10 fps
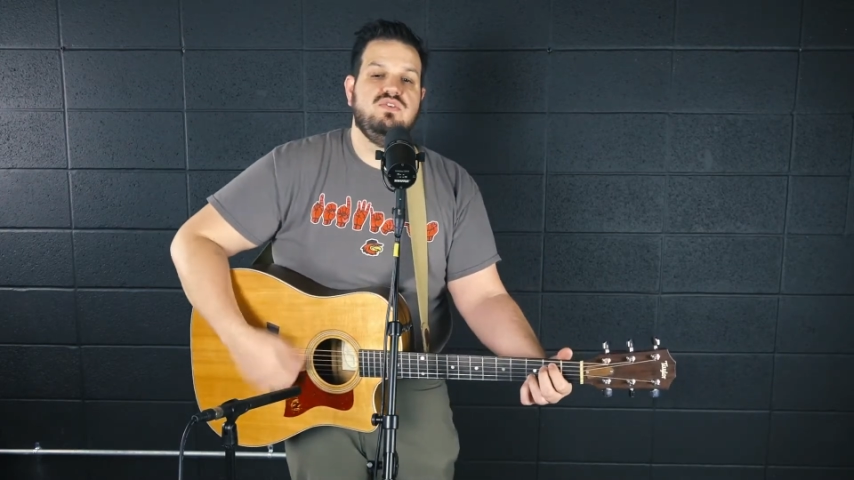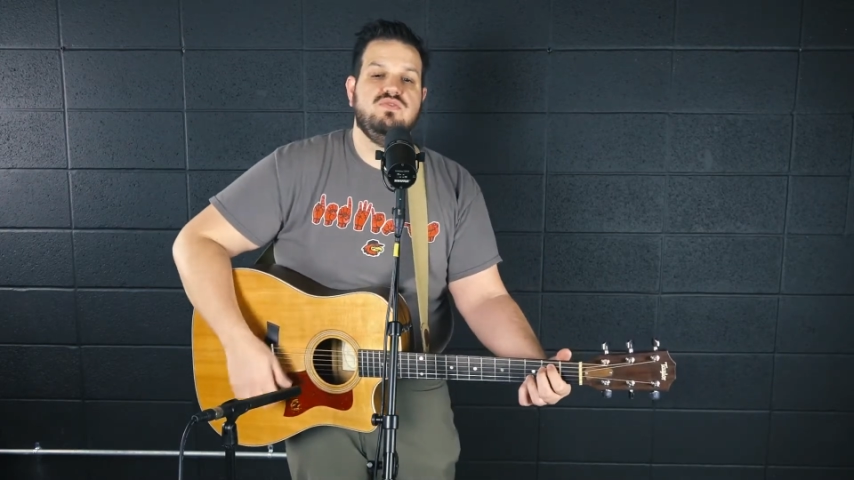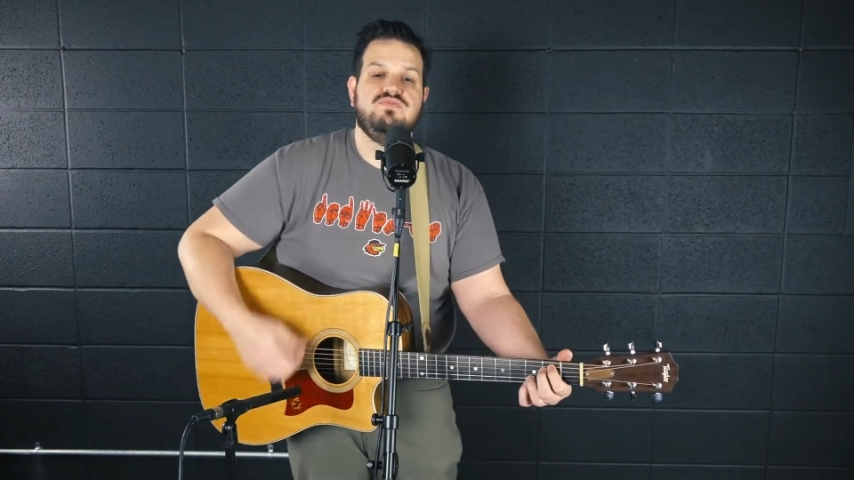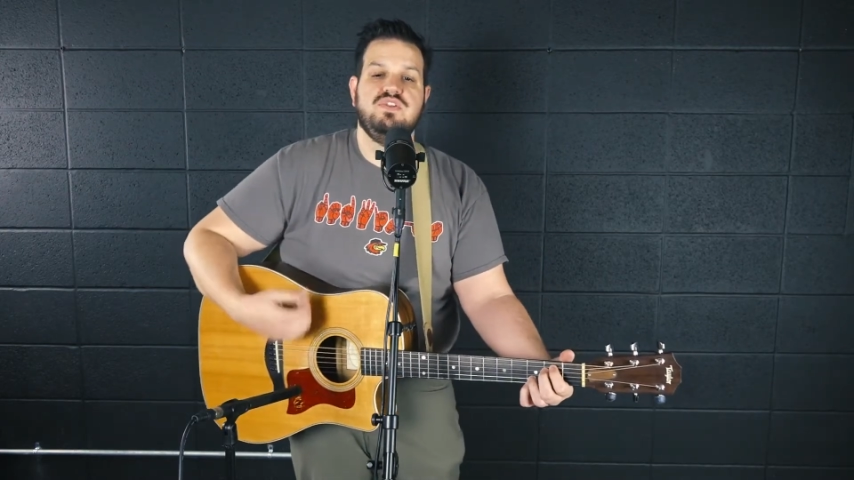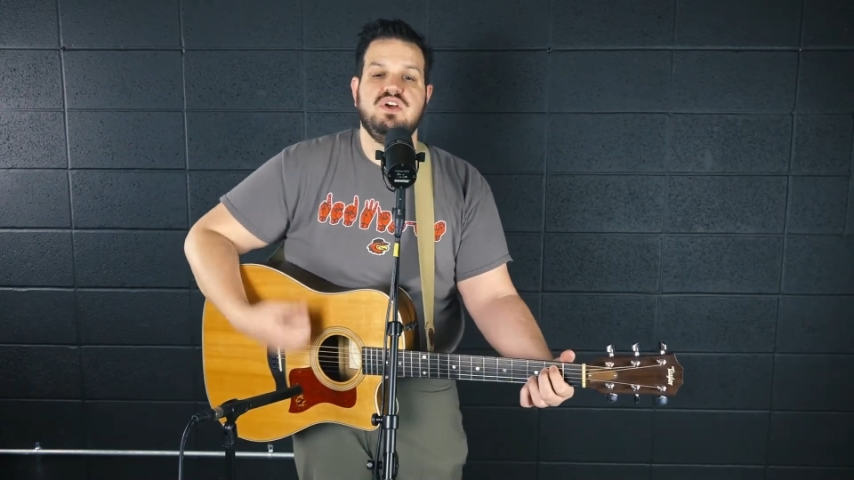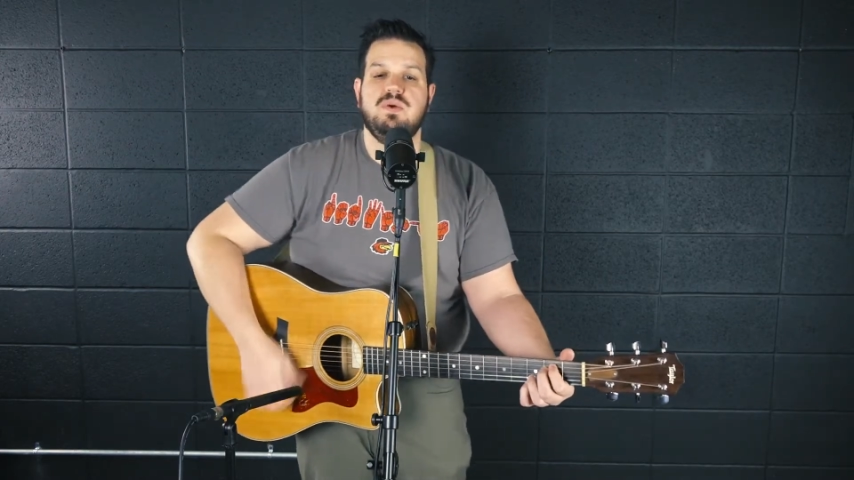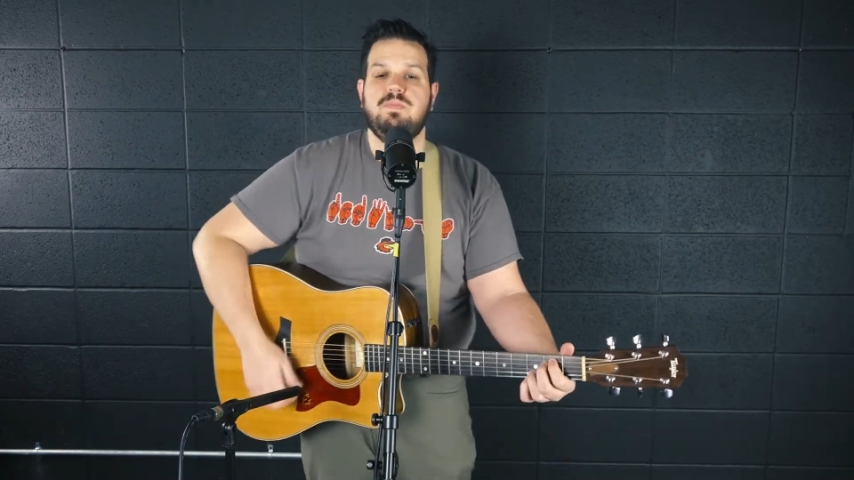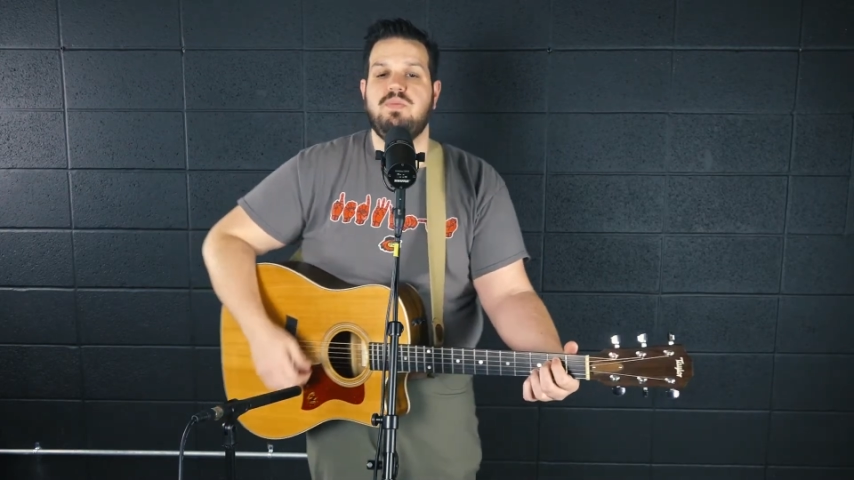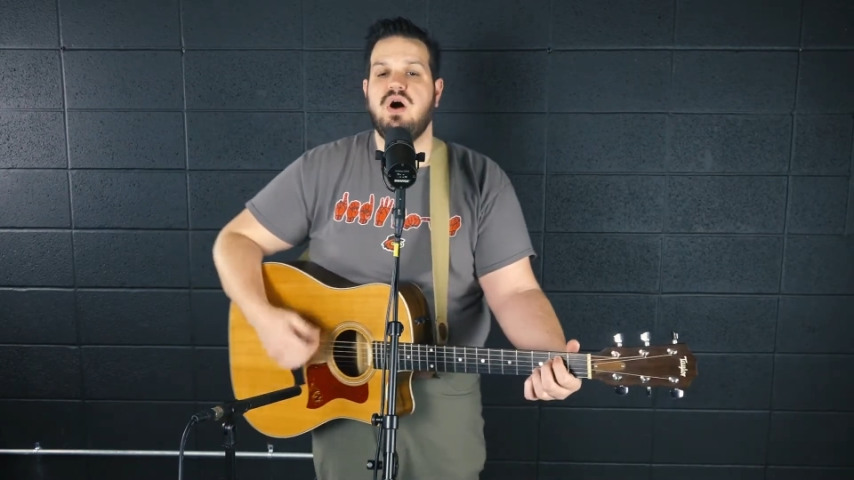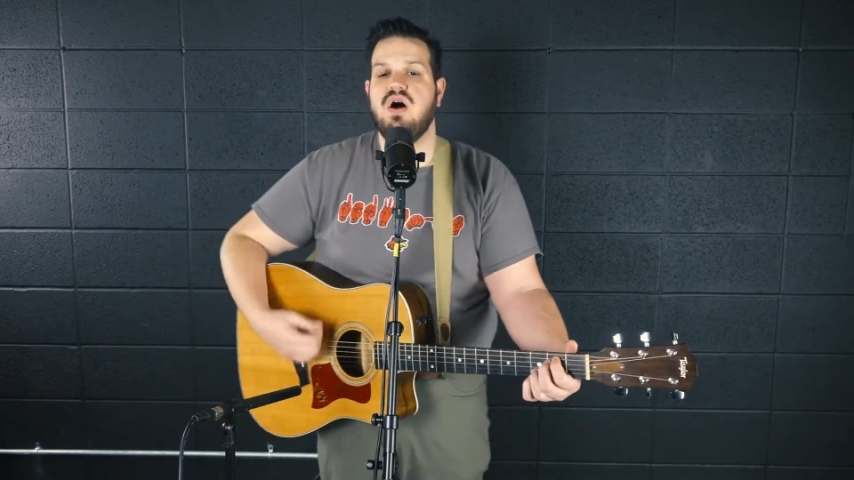you
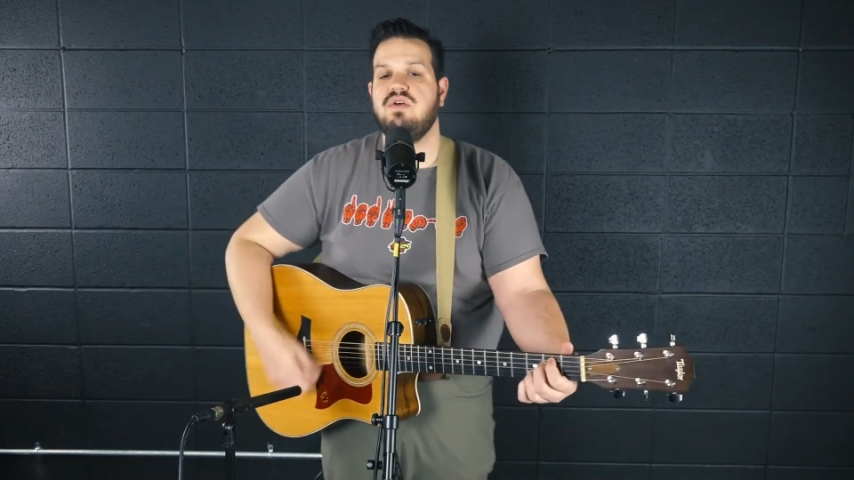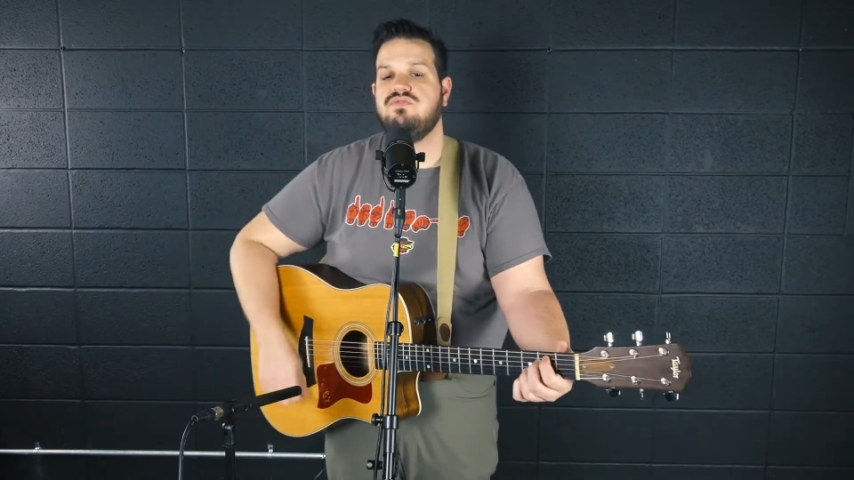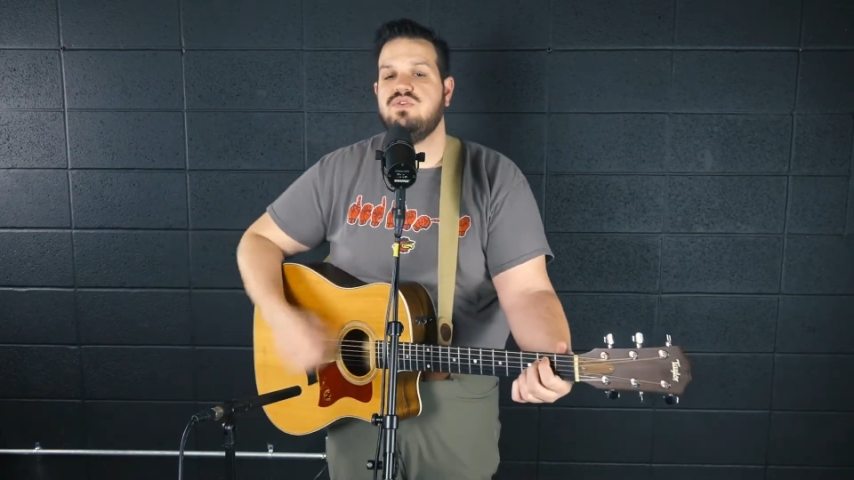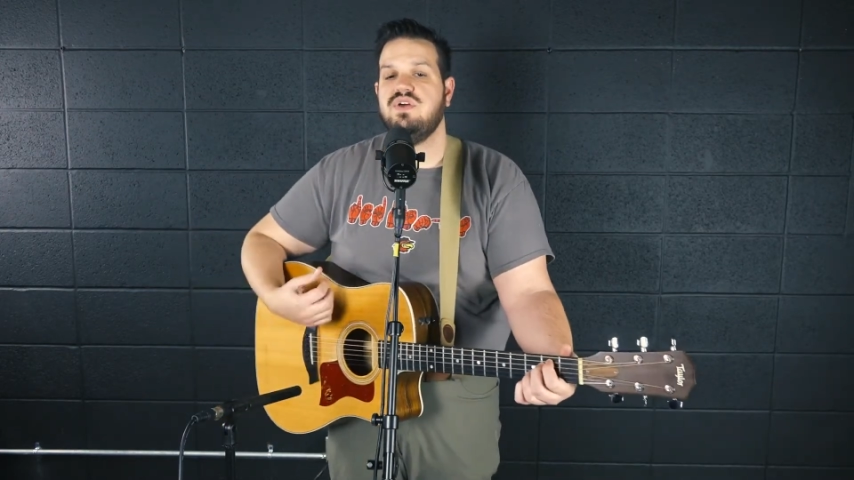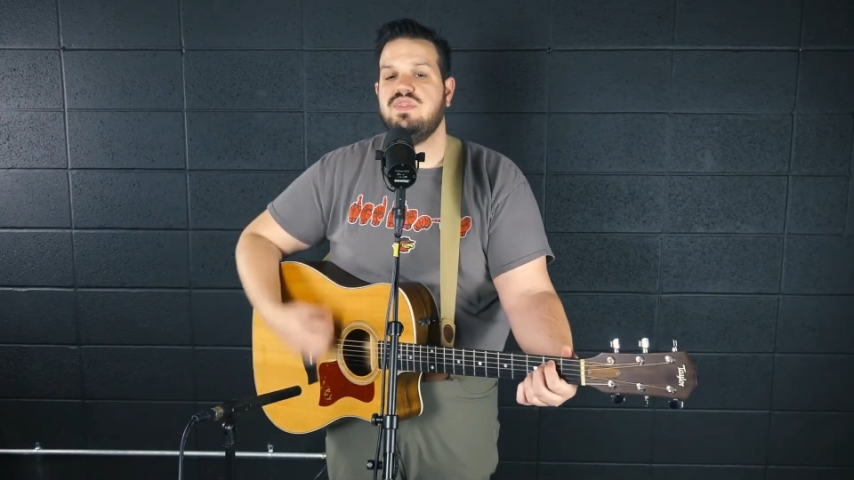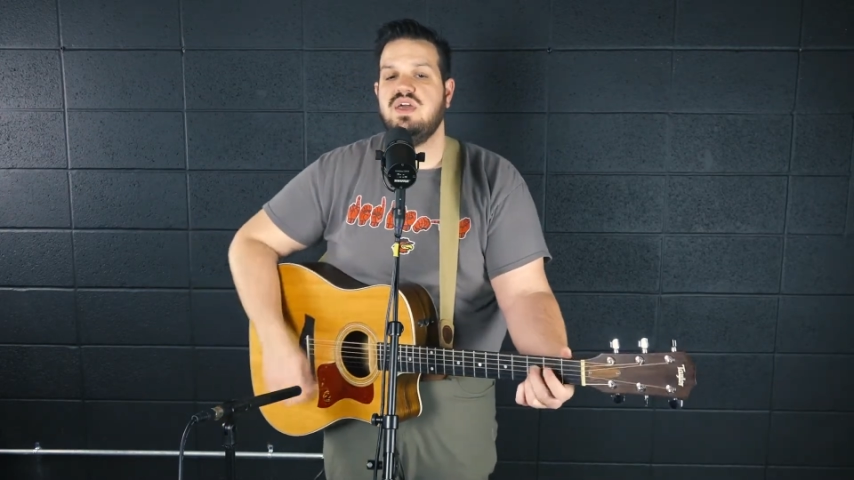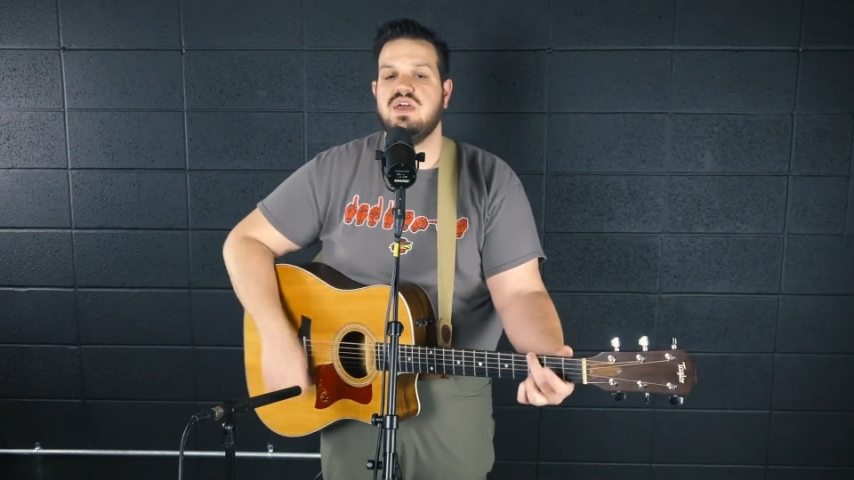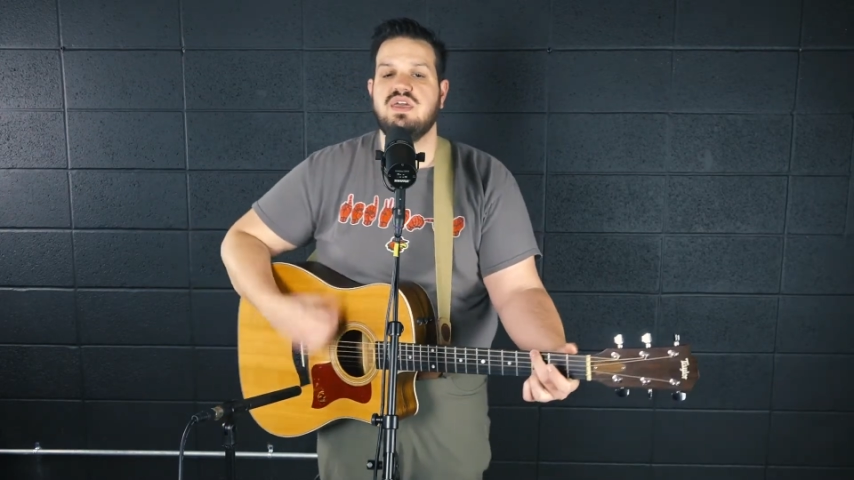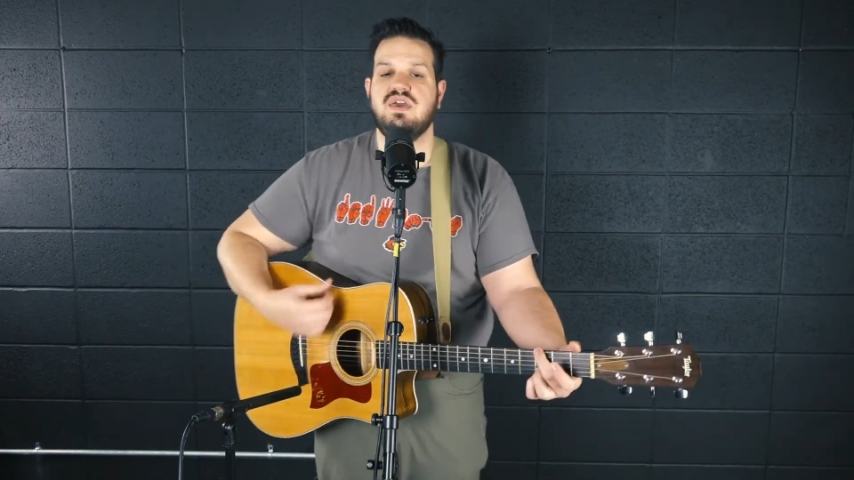flip off when they